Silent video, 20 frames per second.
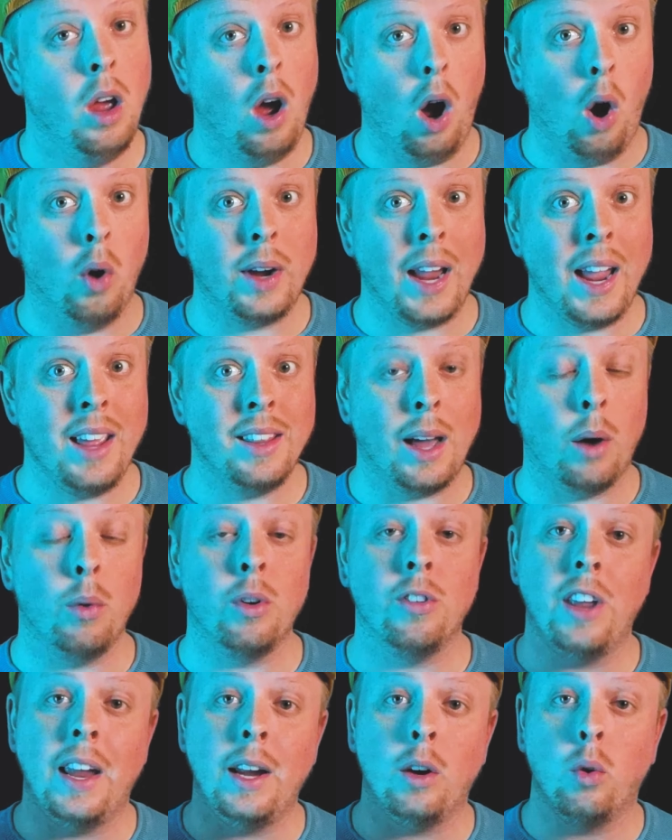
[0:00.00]
Okay, that
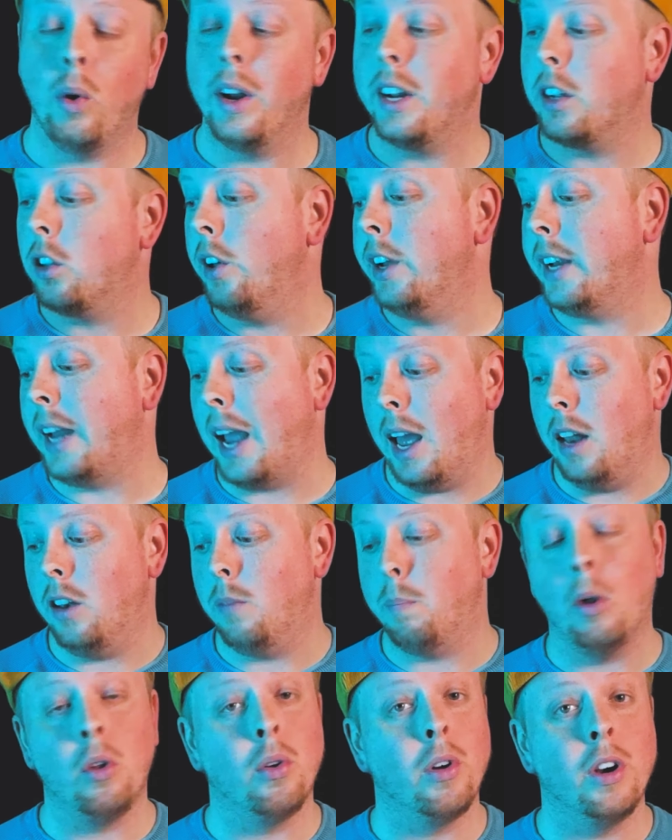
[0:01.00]
was a quick look at
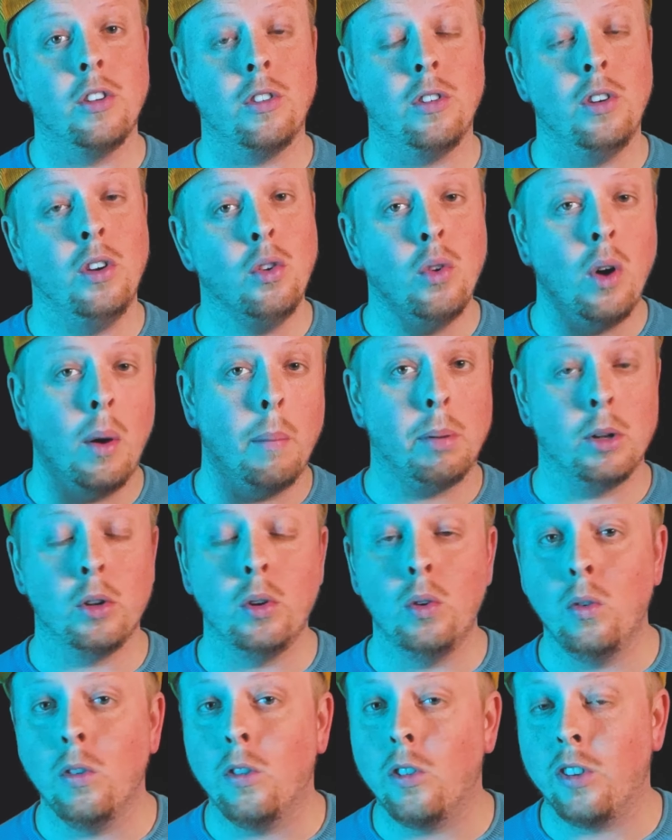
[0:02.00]
Polaroid's new
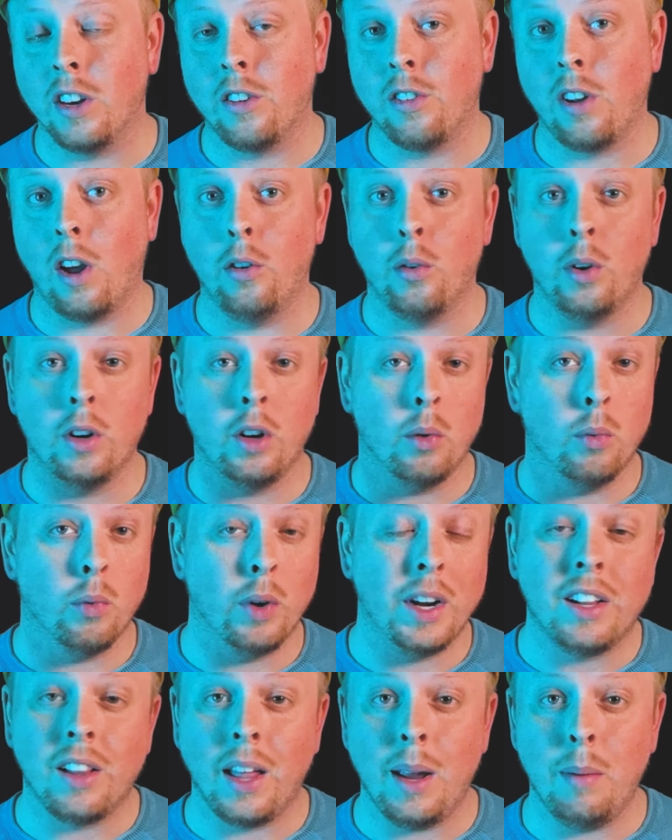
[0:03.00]
Blue 600
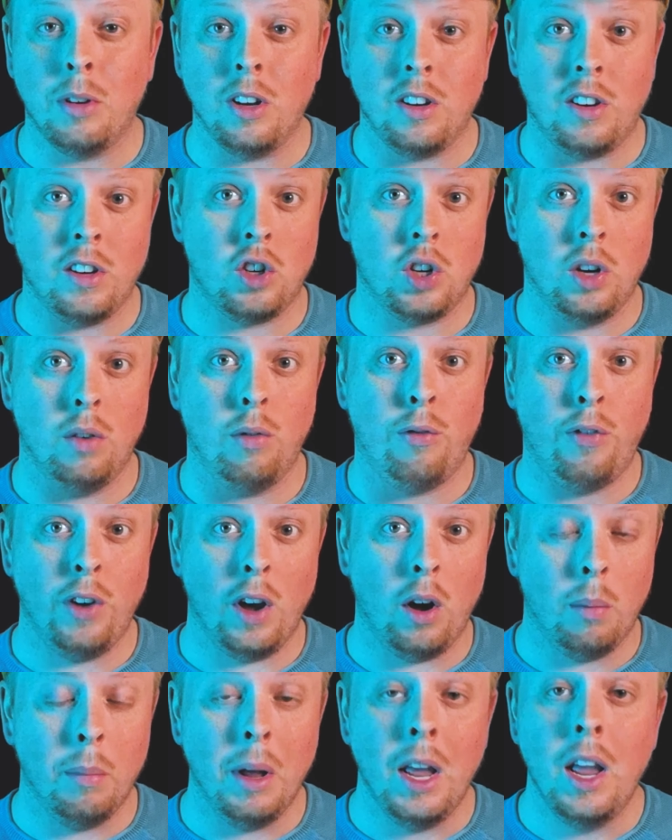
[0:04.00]
Reclaimed Edition
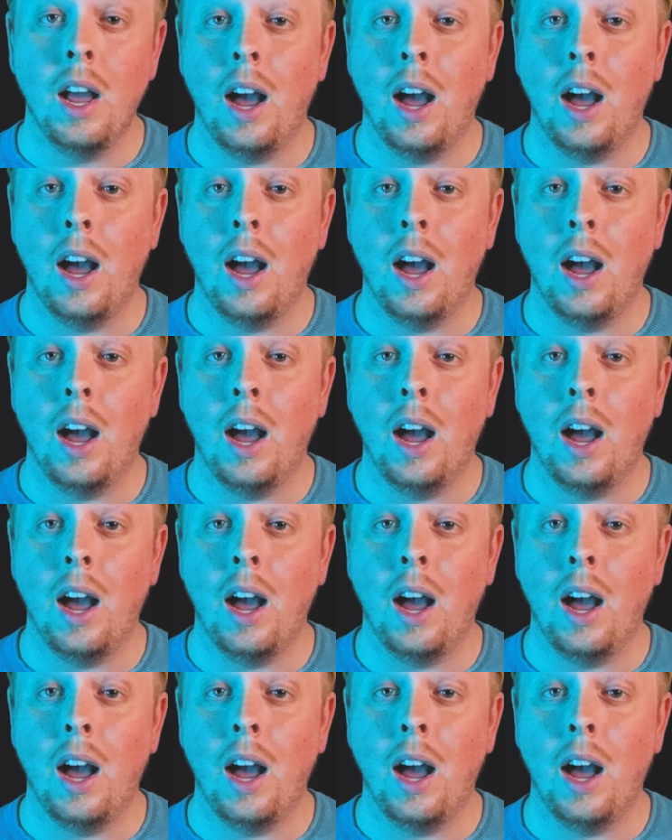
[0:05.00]
film.